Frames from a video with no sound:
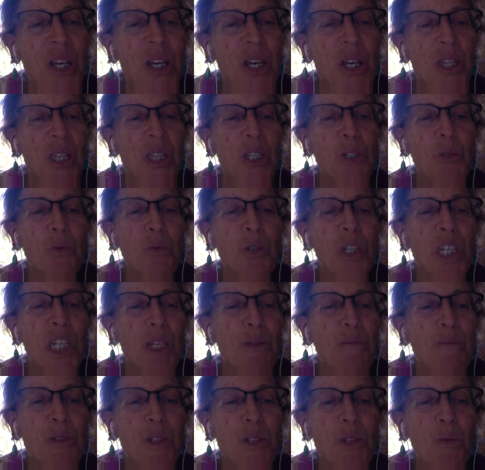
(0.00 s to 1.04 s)
The
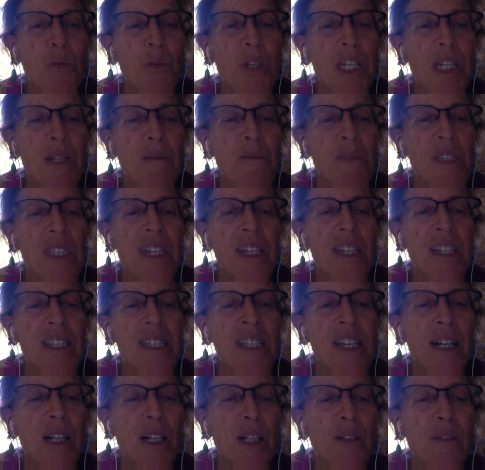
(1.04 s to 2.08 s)
dream dreams
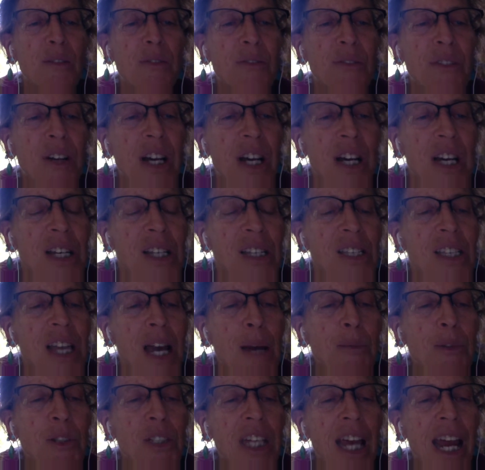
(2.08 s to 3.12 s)
itself,
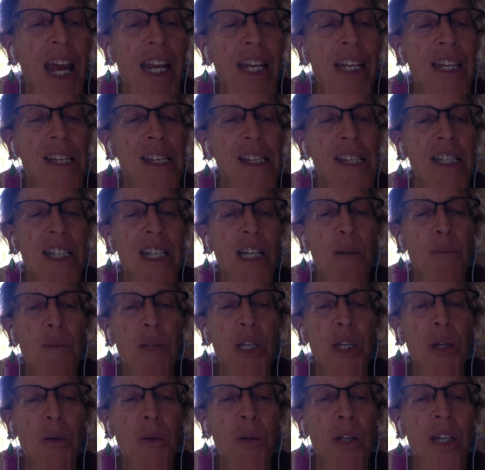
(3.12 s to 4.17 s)
simultaneously
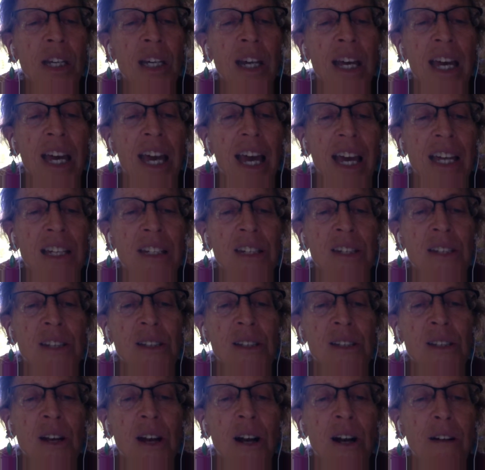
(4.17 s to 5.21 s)
appearing and
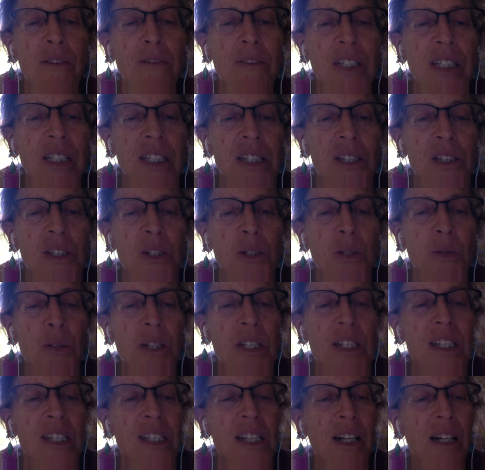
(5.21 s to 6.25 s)
dissolving into
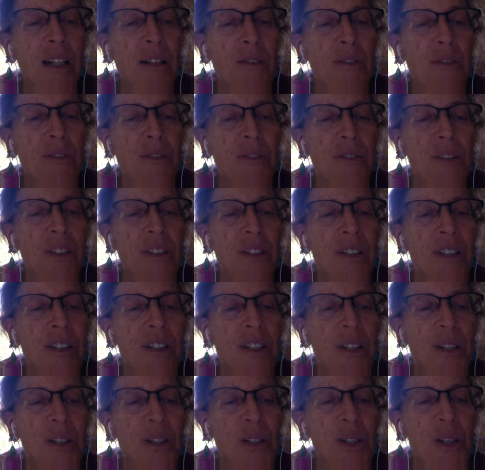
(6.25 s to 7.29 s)
itself.
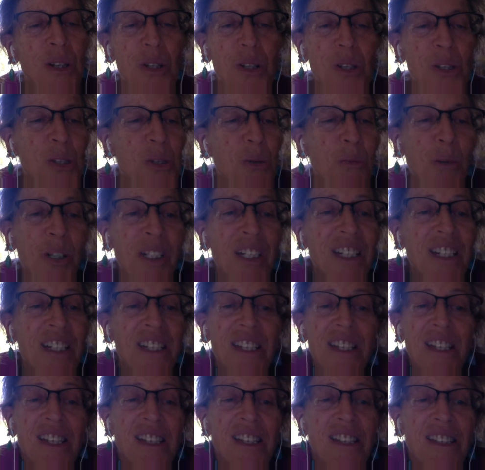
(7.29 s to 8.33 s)
So what
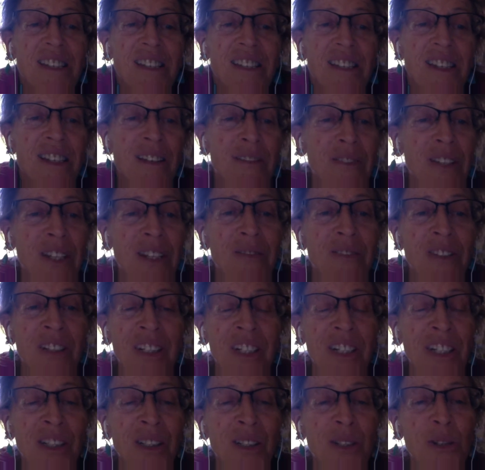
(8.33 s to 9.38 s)
exists if even
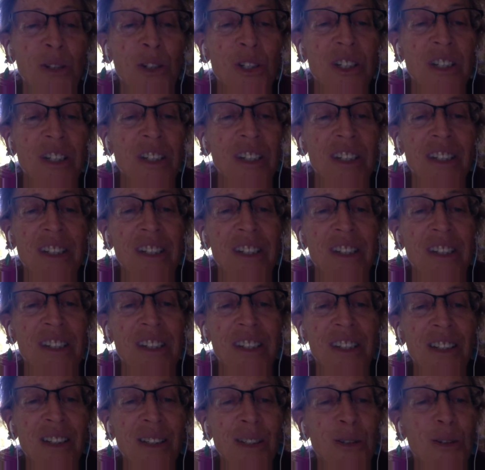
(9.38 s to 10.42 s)
illusion is
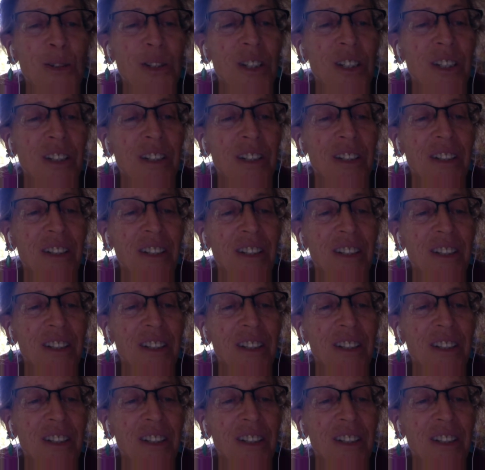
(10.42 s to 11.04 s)
illusion?